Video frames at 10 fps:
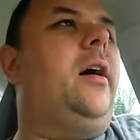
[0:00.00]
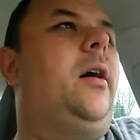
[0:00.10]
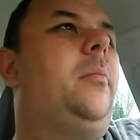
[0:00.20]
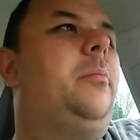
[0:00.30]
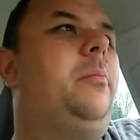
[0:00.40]

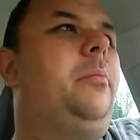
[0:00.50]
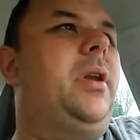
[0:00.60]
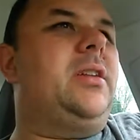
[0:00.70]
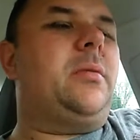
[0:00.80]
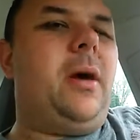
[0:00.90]

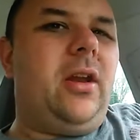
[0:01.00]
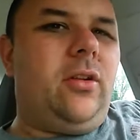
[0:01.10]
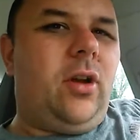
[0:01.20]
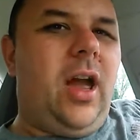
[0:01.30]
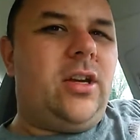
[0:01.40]
But it's about
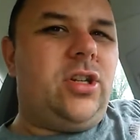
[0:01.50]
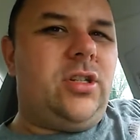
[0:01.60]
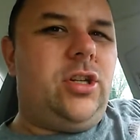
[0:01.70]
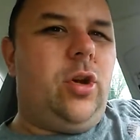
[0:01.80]
interactions.